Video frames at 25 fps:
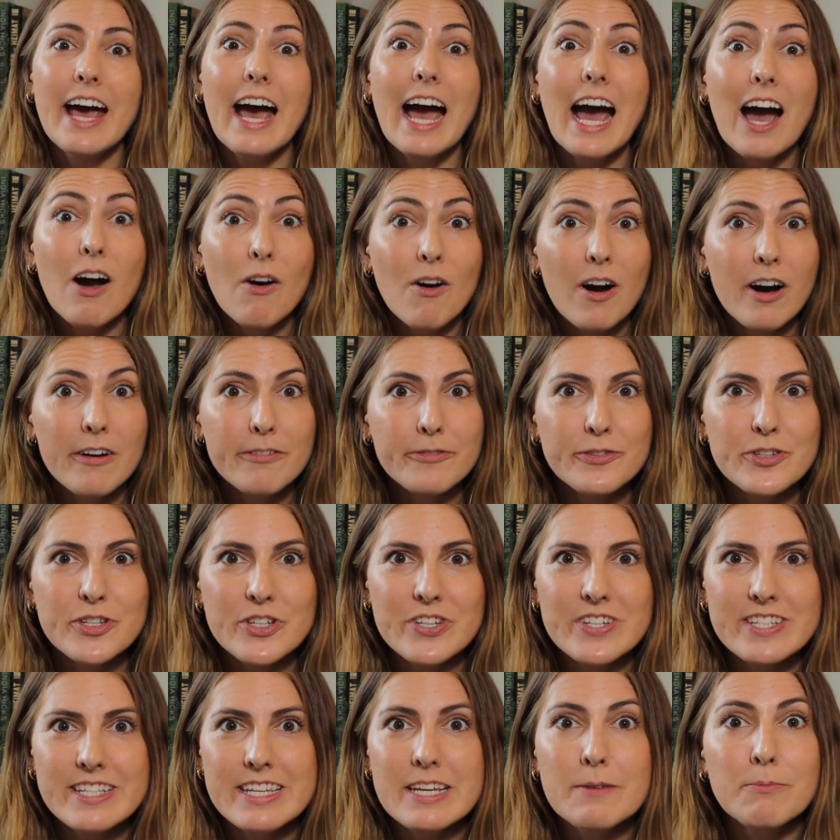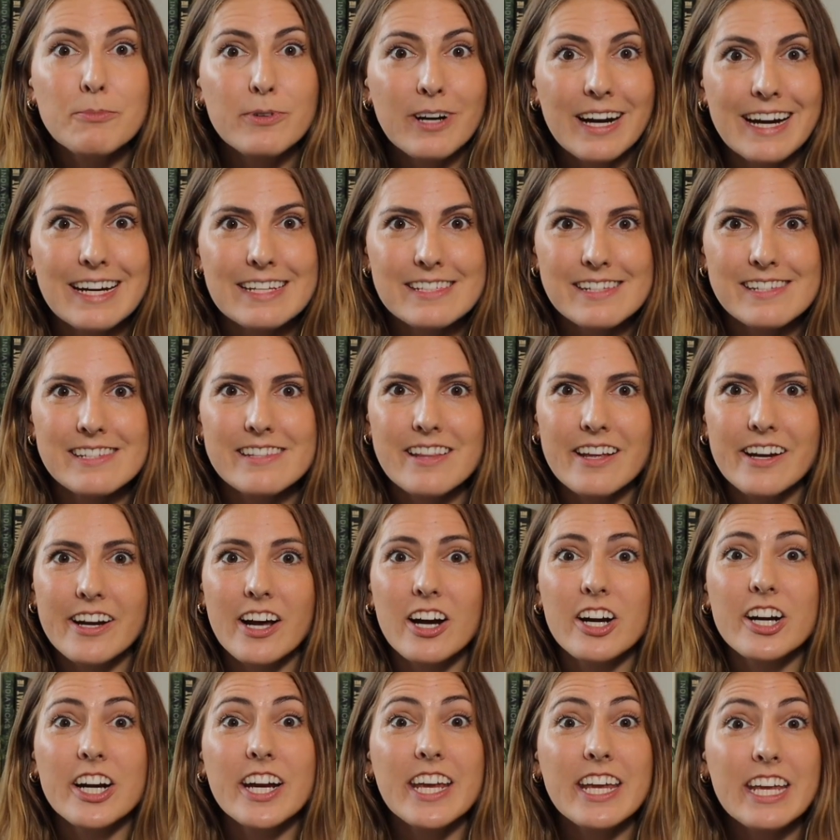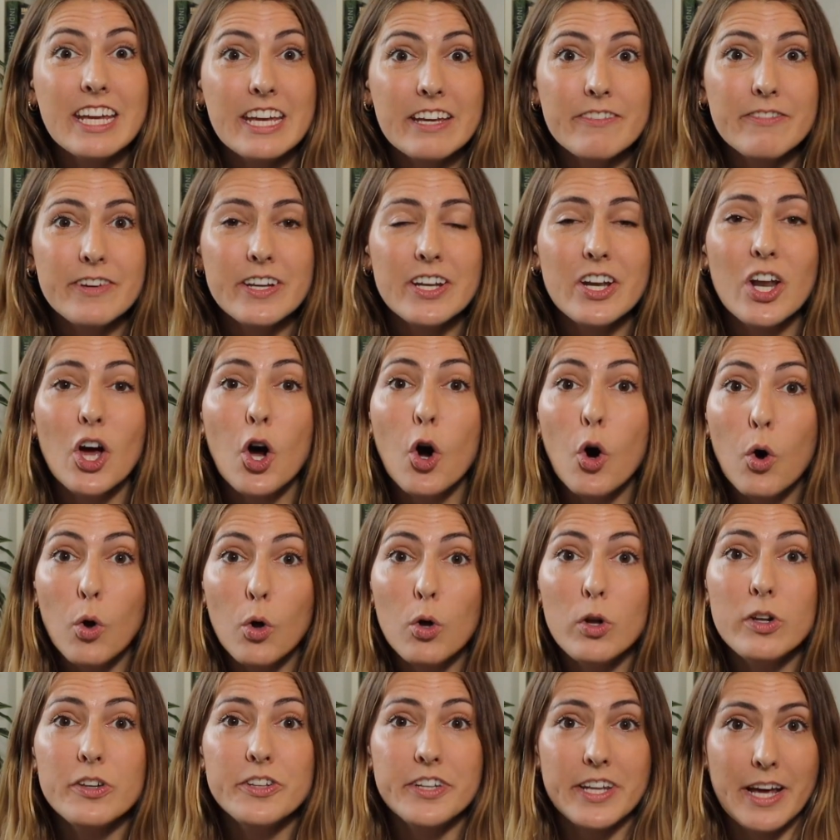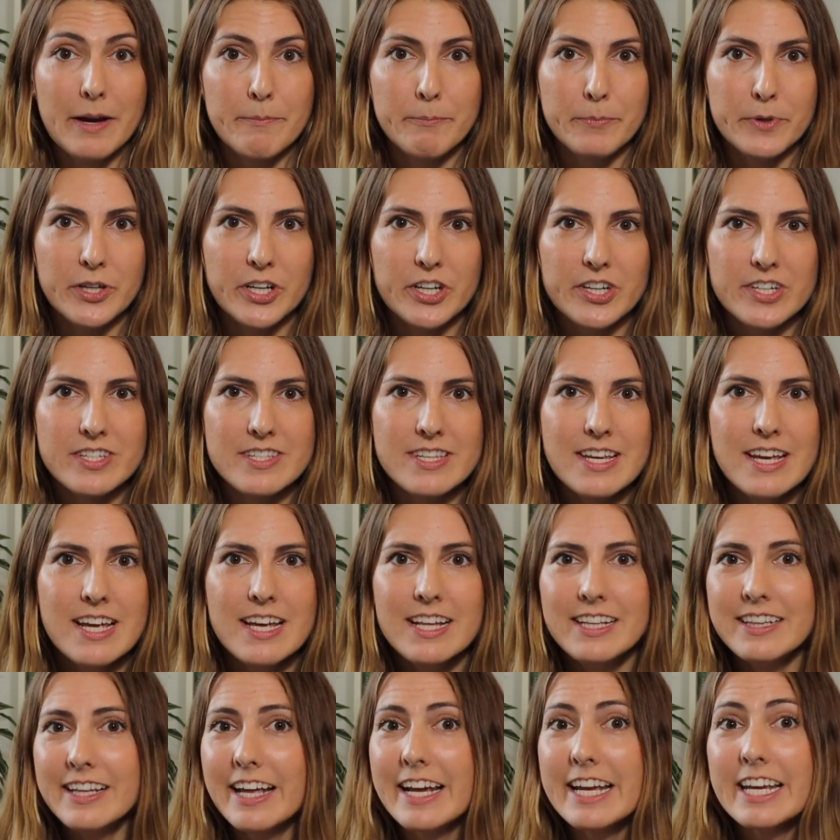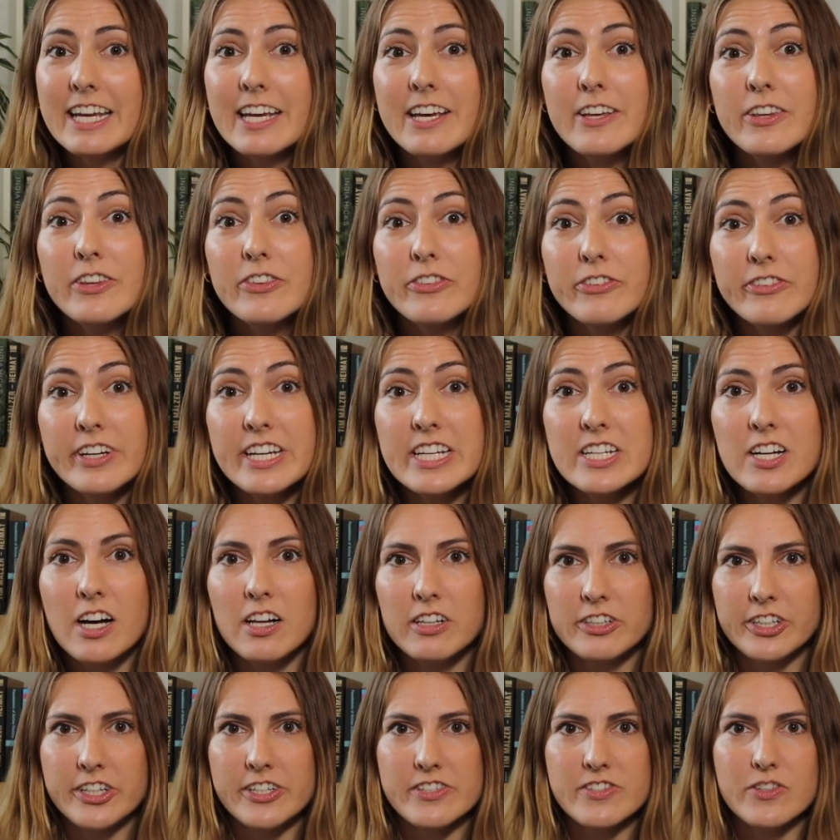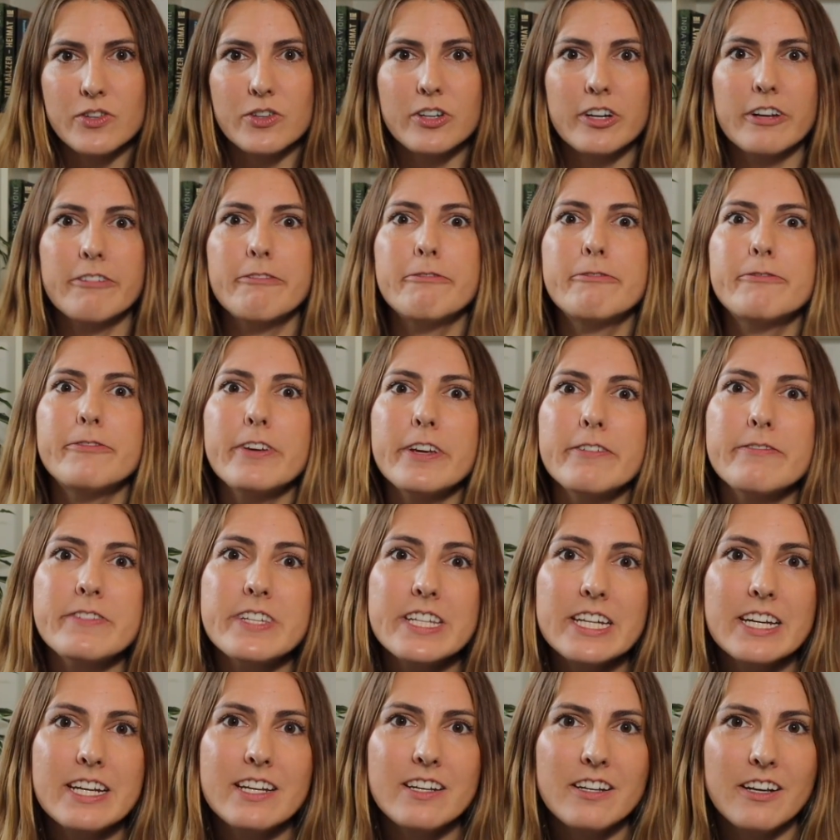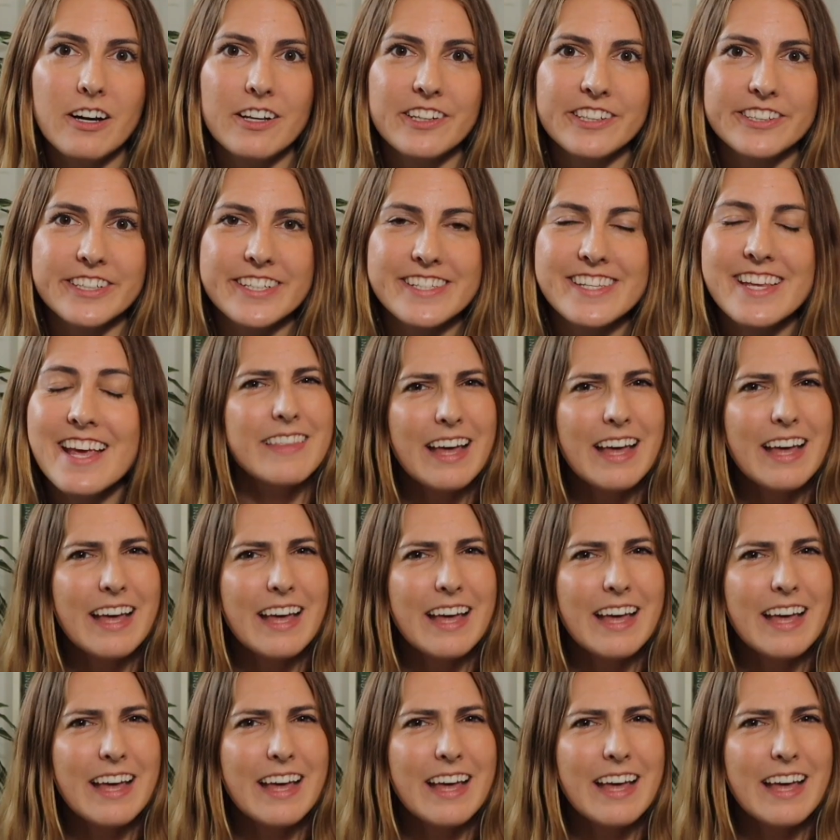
How often do you see prices that are even whole numbers, like $3 or $15?